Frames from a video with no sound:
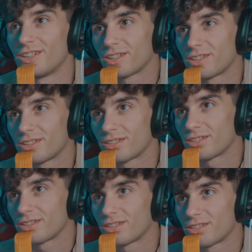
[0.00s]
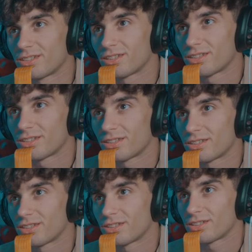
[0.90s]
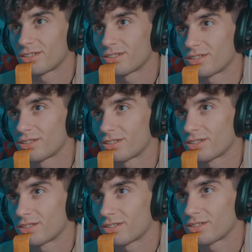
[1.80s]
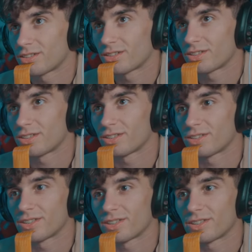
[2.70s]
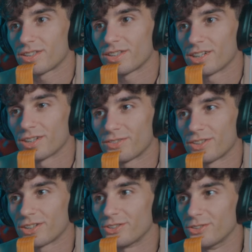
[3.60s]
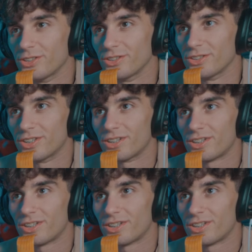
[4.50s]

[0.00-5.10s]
If you're gonna do it here too, I'm open to collaborating. Nah, fuck you, dude.